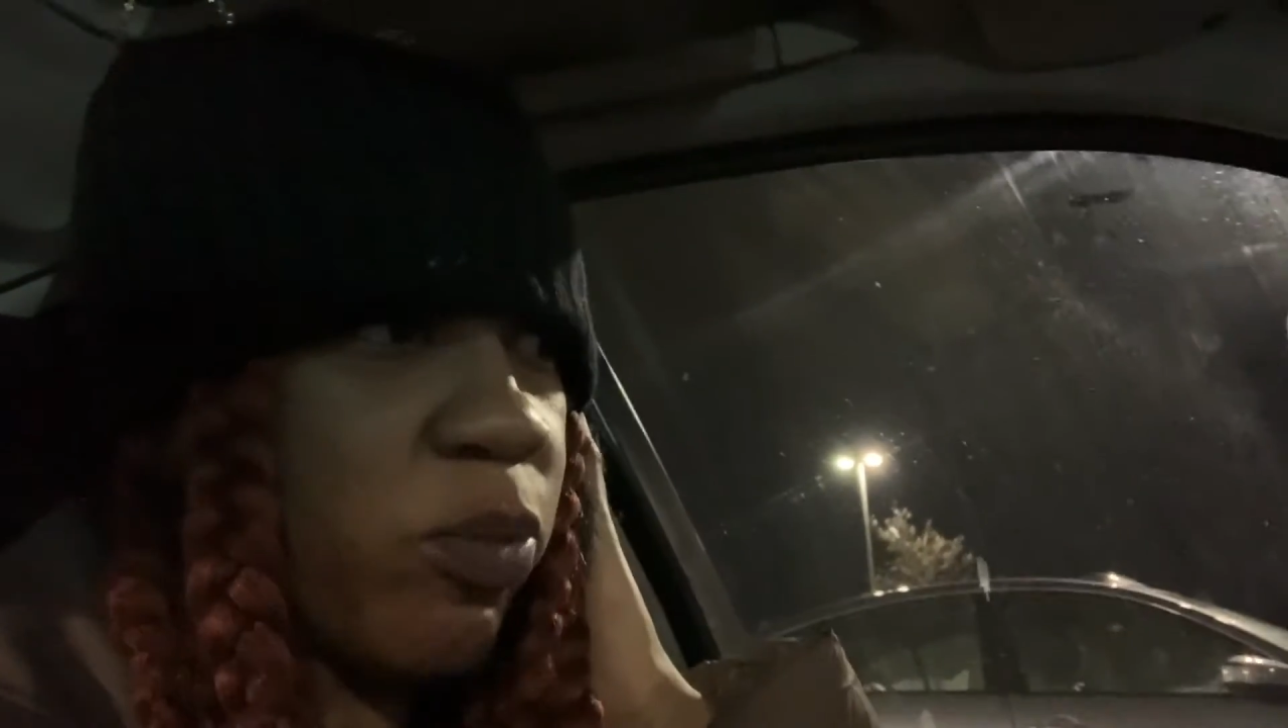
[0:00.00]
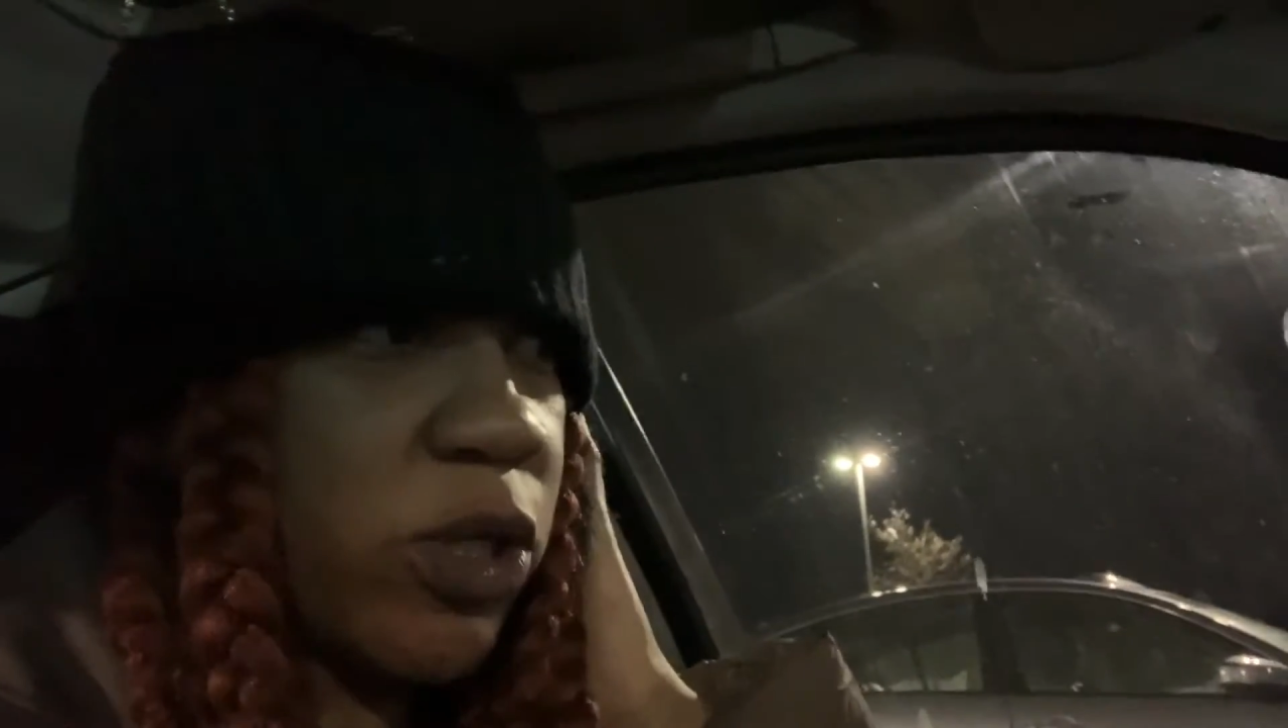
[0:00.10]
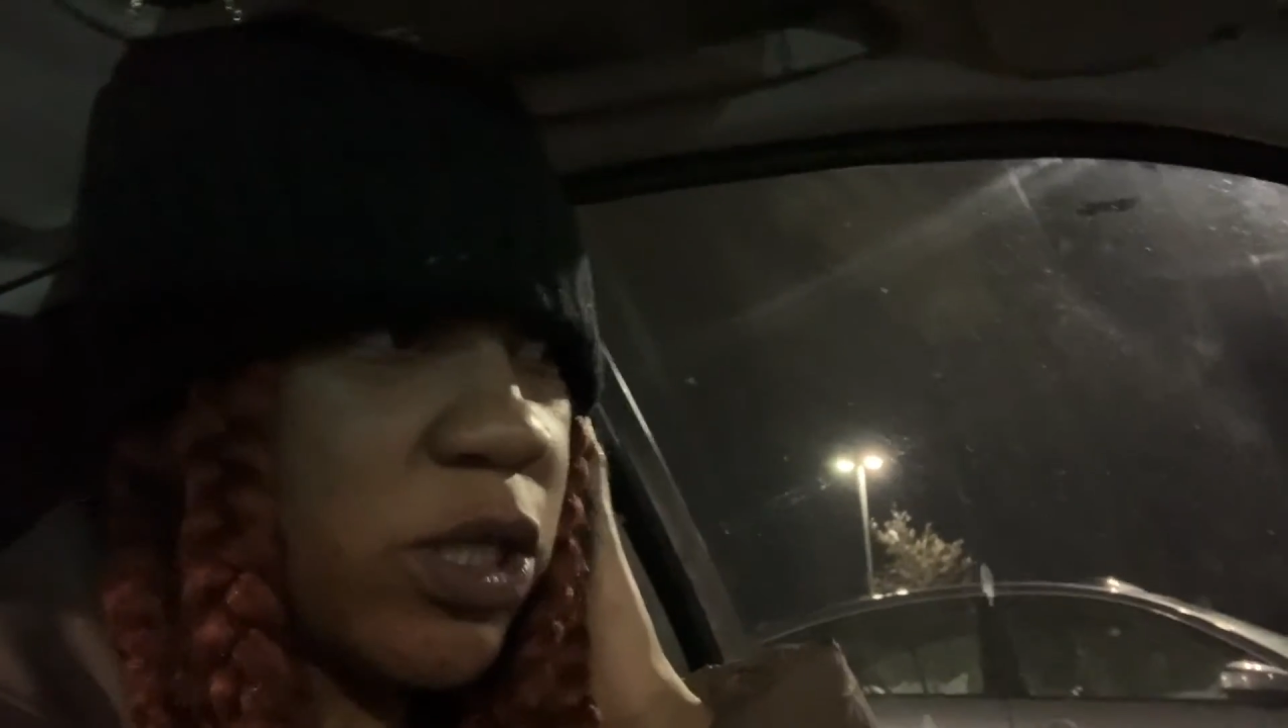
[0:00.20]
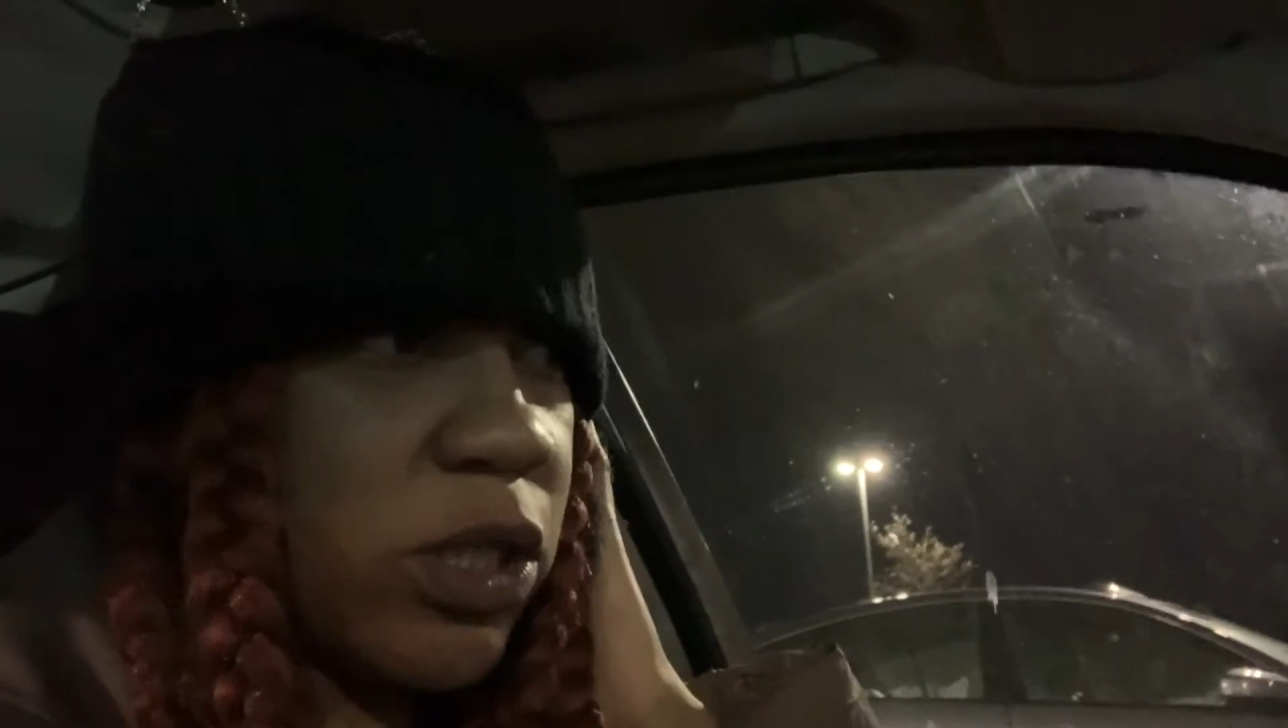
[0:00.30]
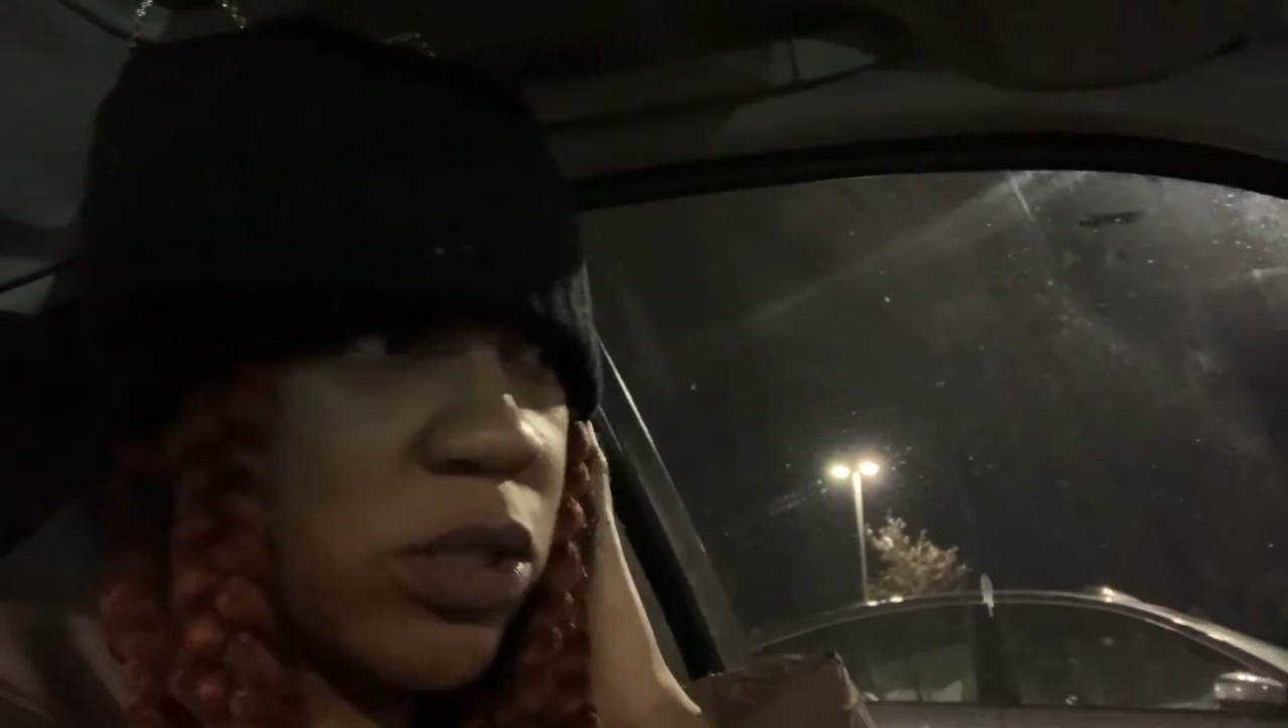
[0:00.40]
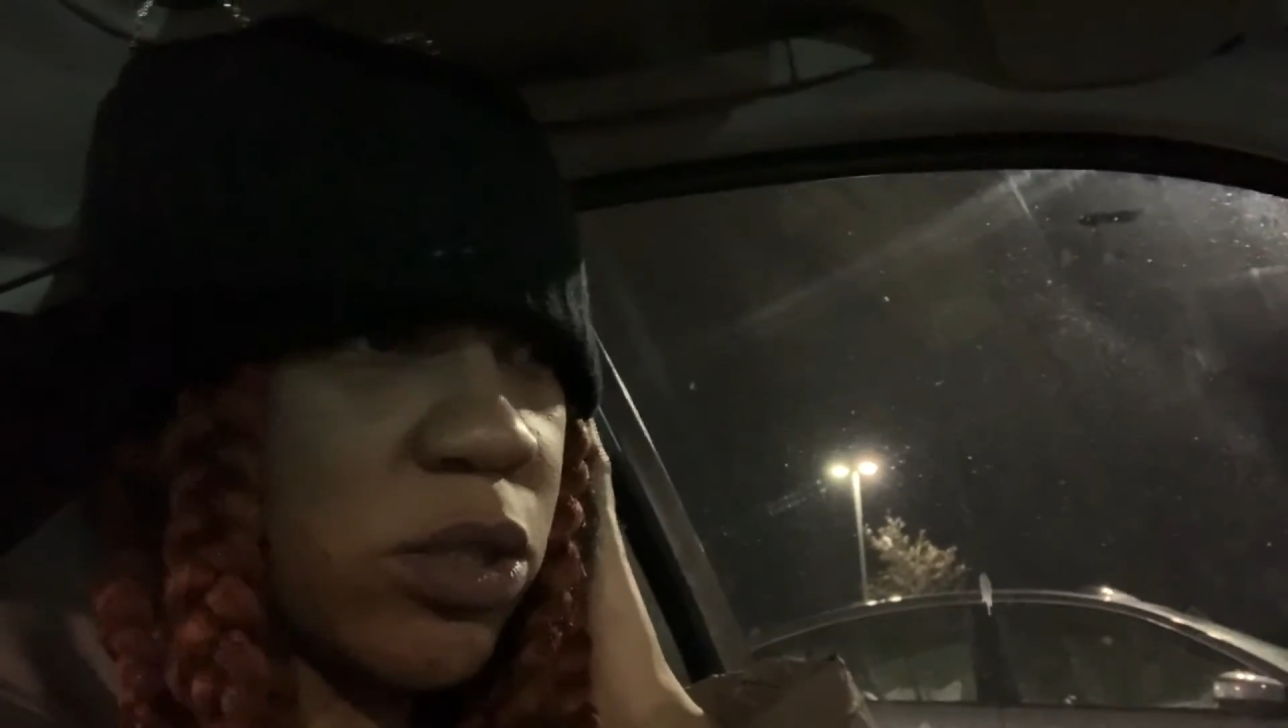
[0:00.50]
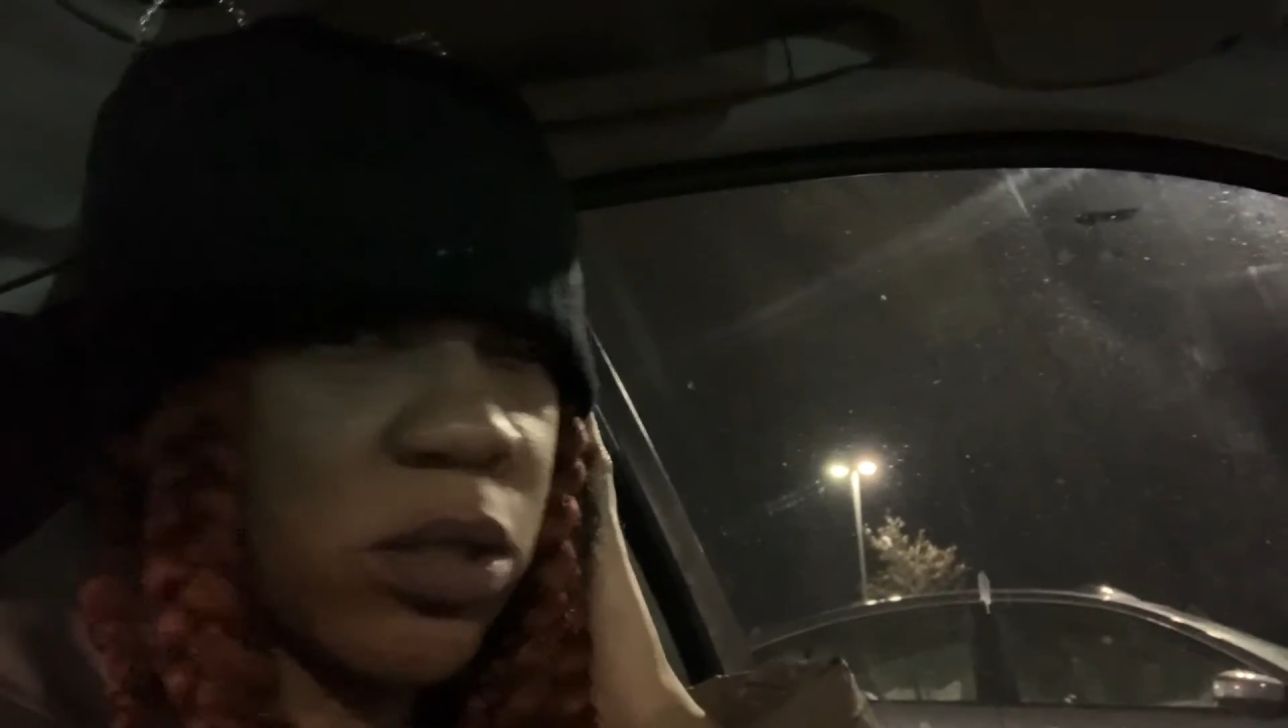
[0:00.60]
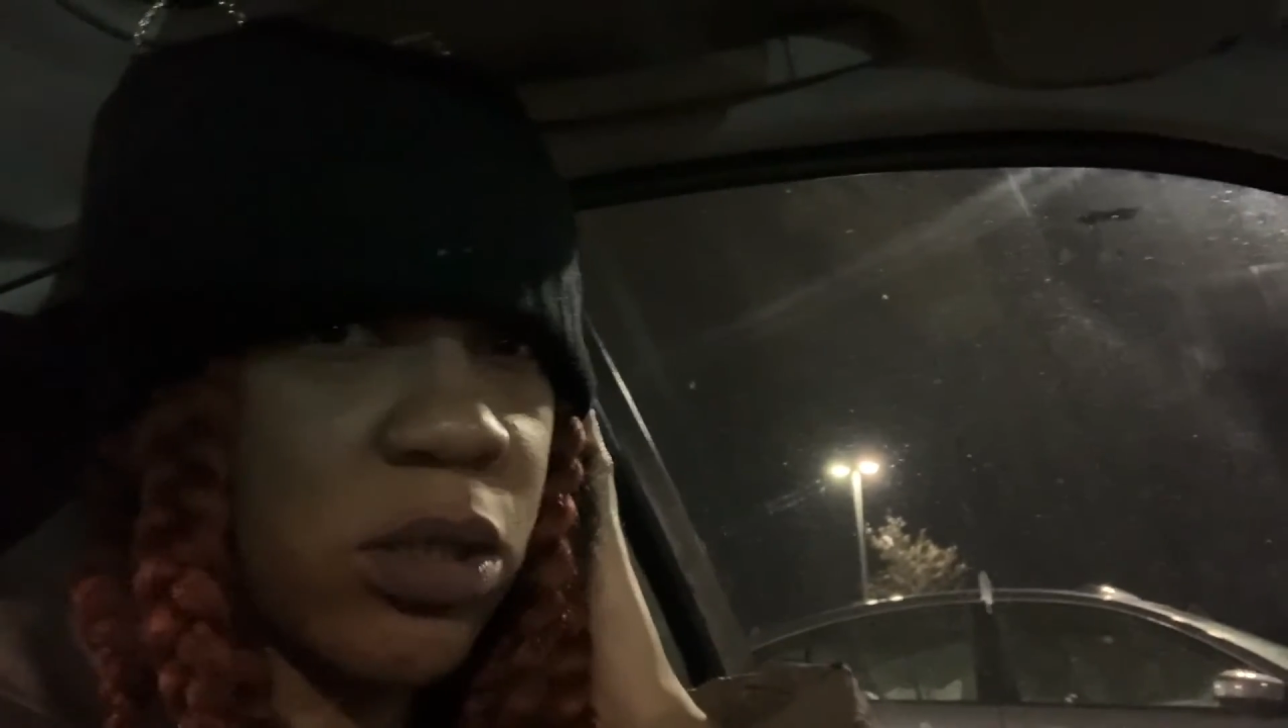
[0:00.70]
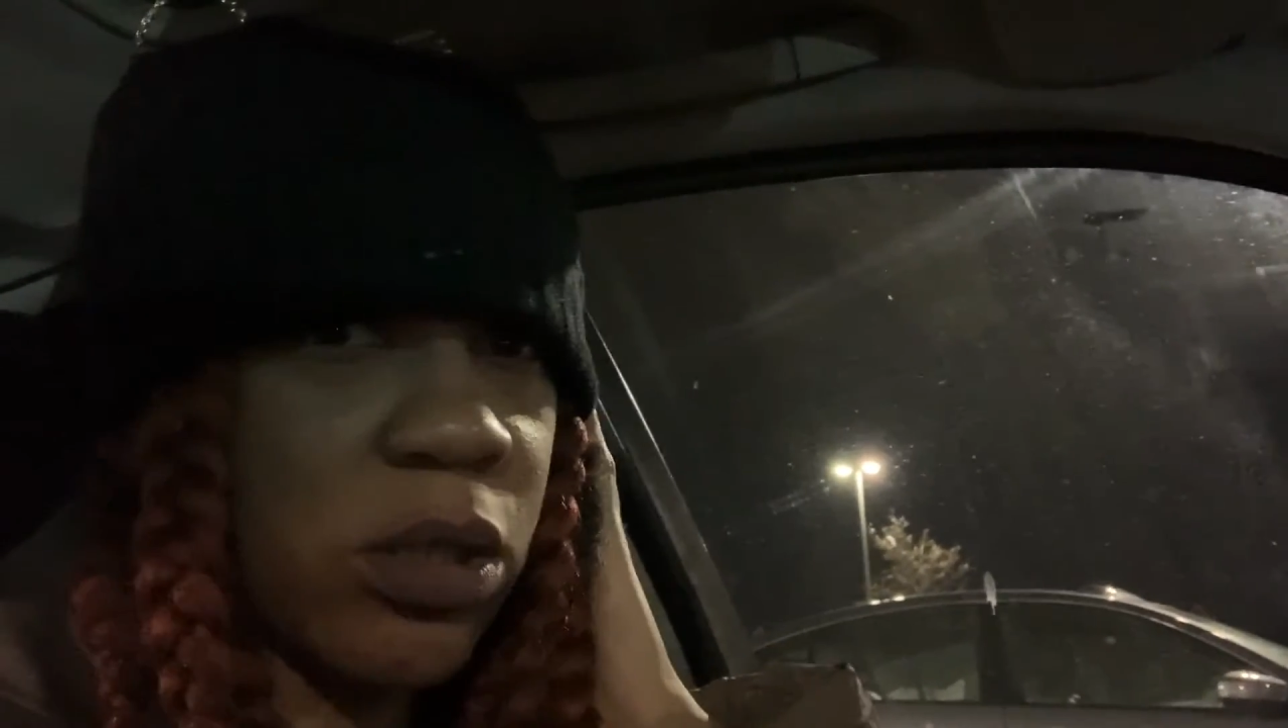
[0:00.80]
police.